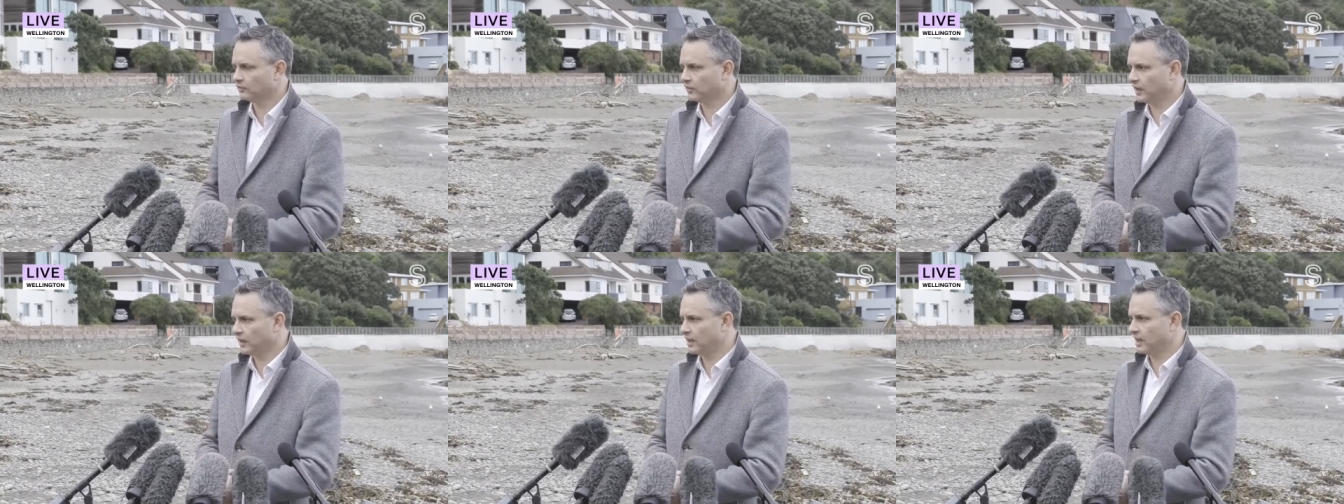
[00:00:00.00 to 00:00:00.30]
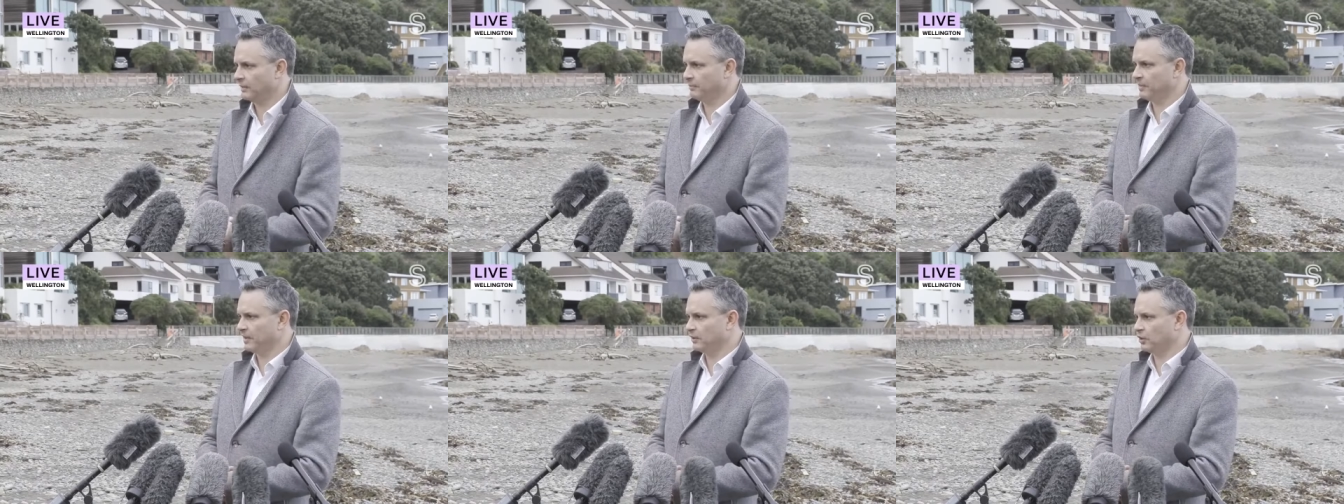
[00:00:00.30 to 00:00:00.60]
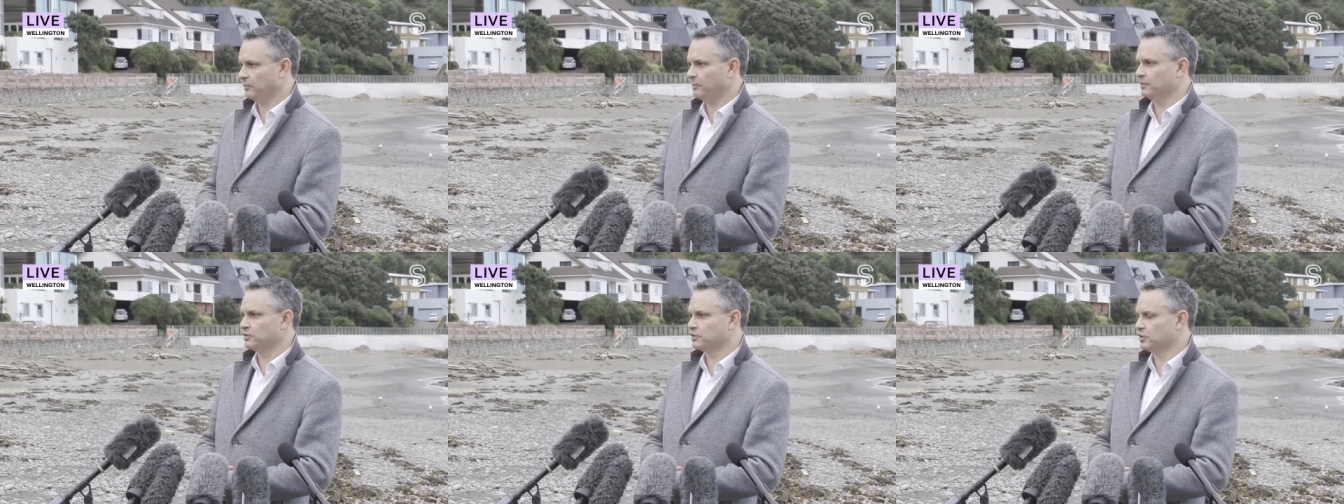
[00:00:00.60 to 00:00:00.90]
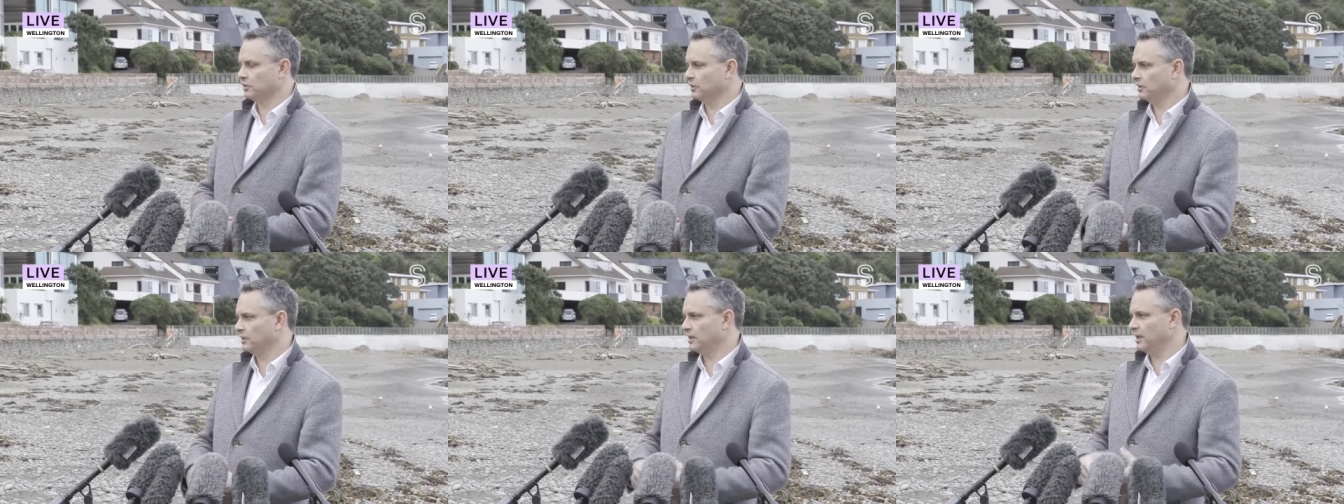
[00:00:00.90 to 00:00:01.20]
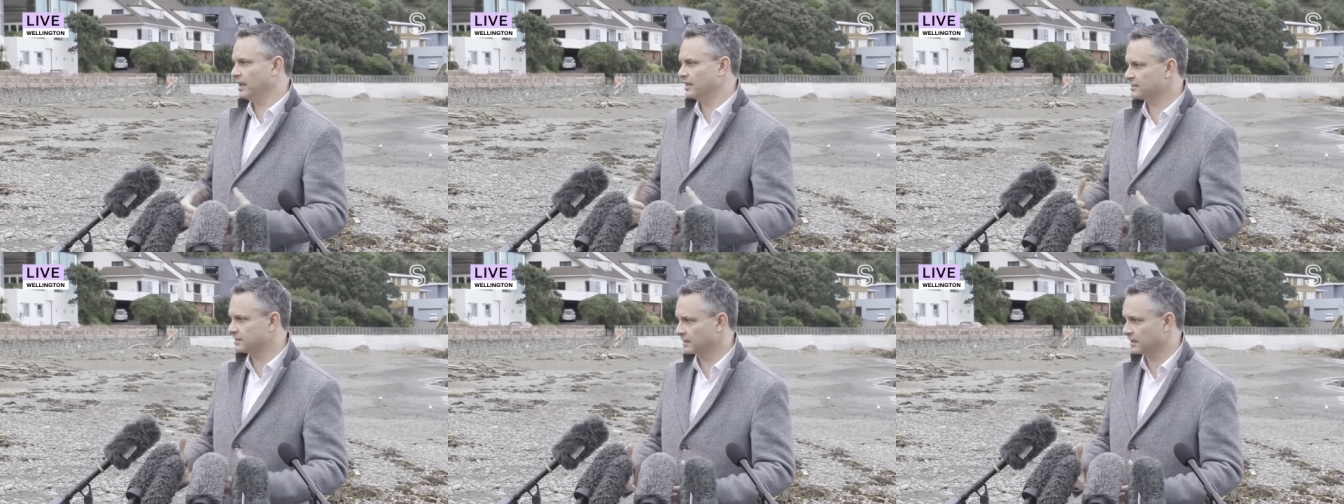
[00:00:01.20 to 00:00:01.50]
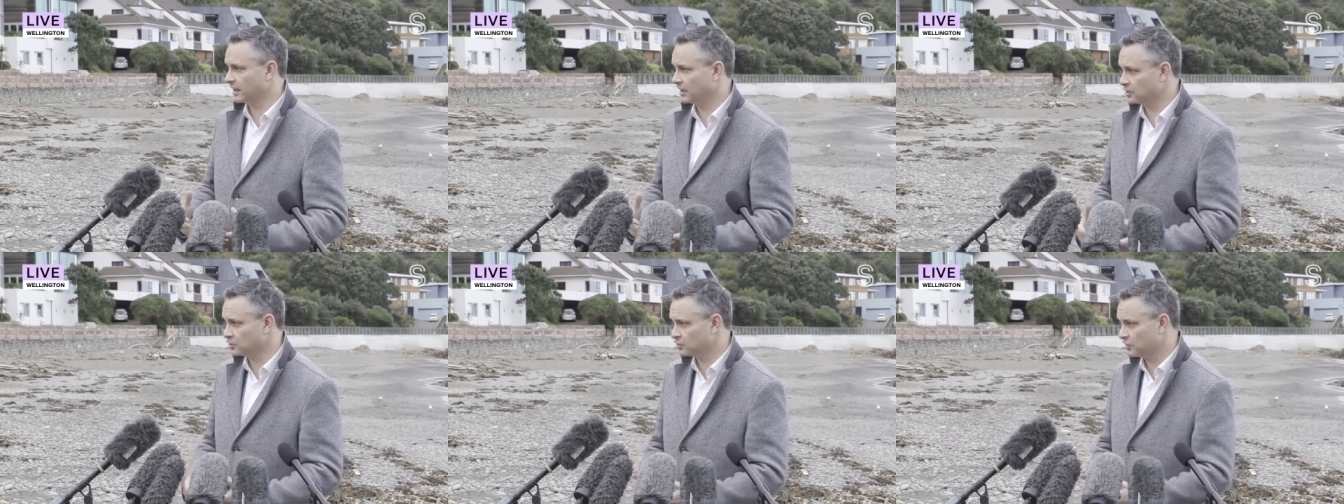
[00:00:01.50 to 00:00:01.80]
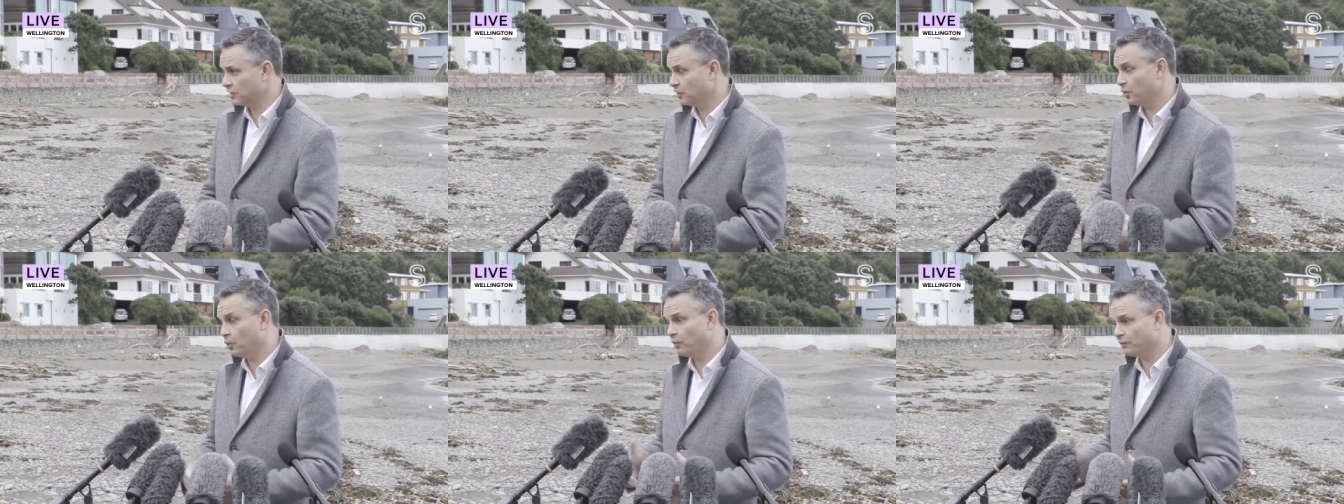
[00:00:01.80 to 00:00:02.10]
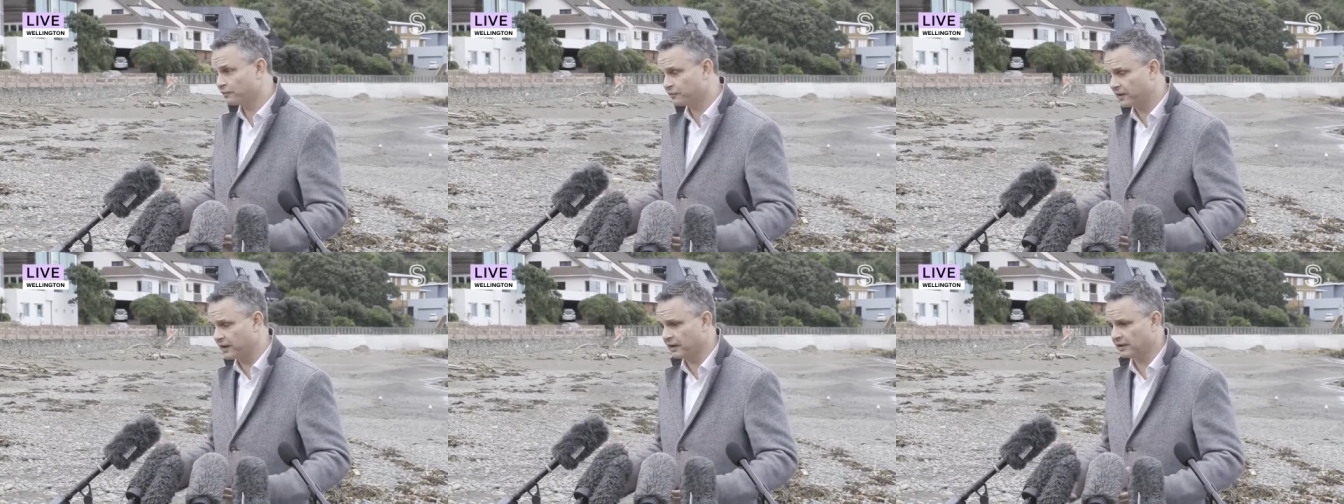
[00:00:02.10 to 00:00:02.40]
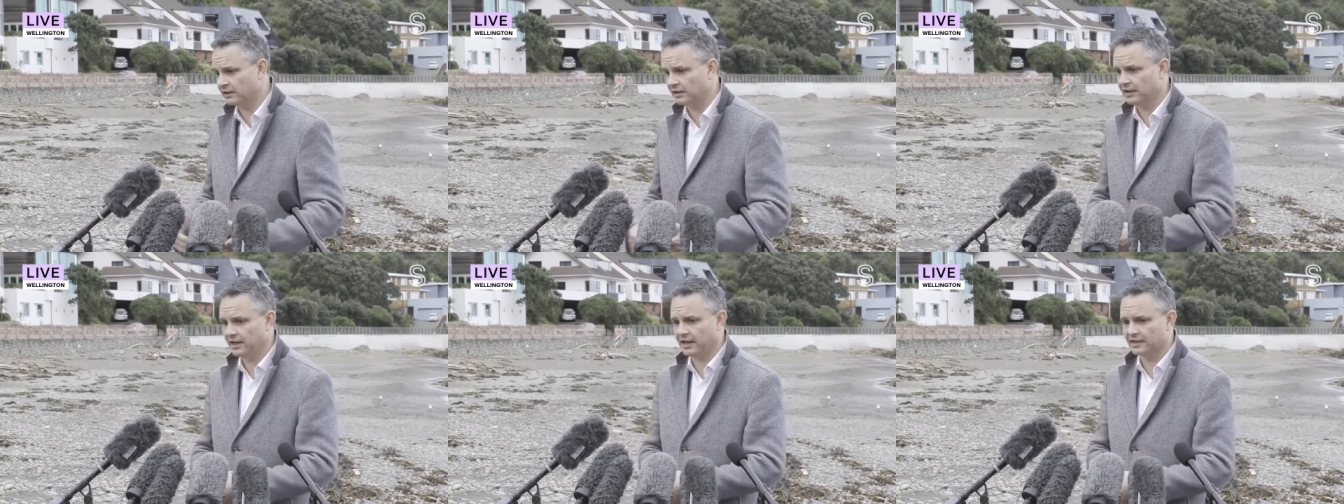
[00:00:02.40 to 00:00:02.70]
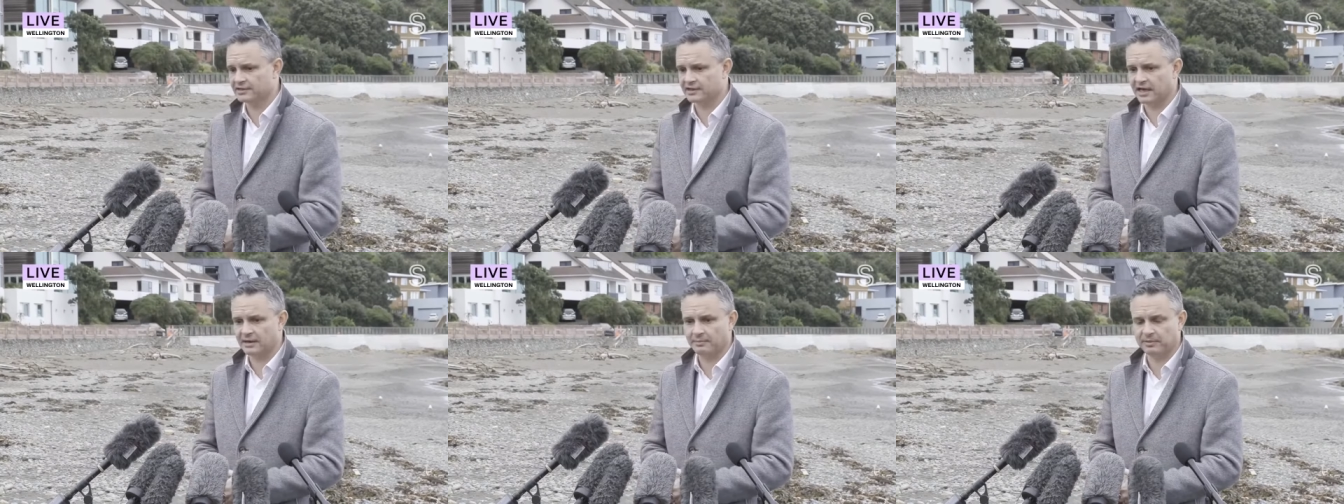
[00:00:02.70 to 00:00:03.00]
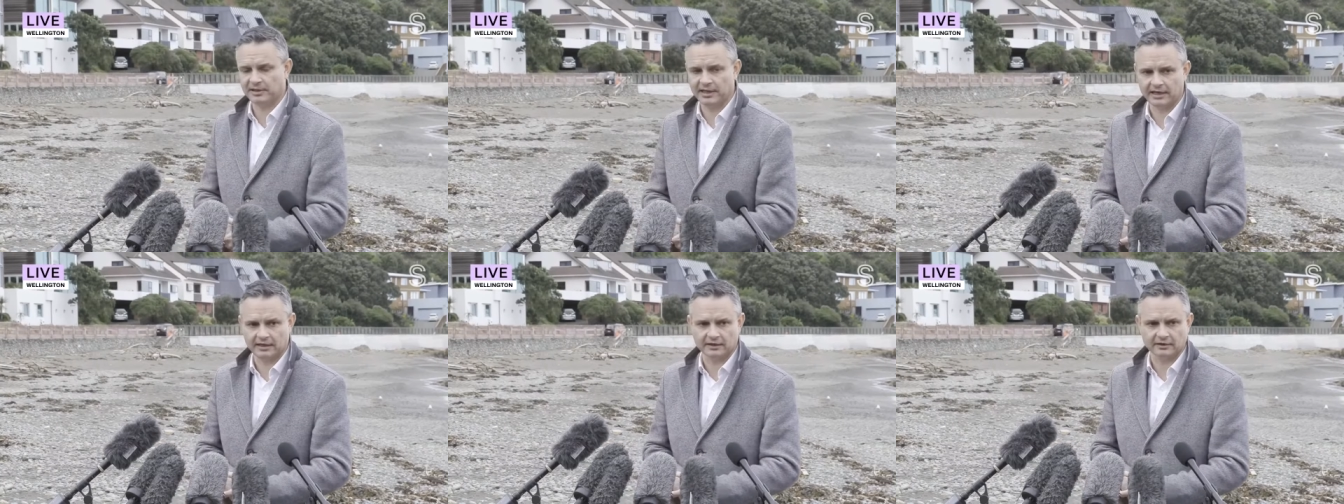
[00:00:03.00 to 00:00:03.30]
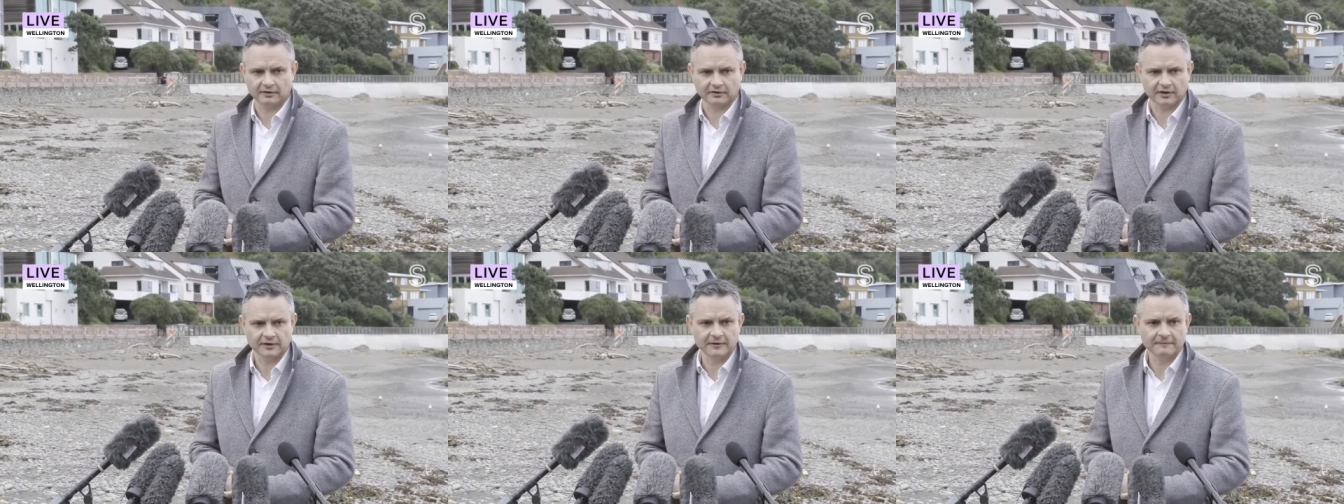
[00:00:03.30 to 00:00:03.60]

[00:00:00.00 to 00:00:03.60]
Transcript: take up that opportunity as a country or, frankly, as a planet.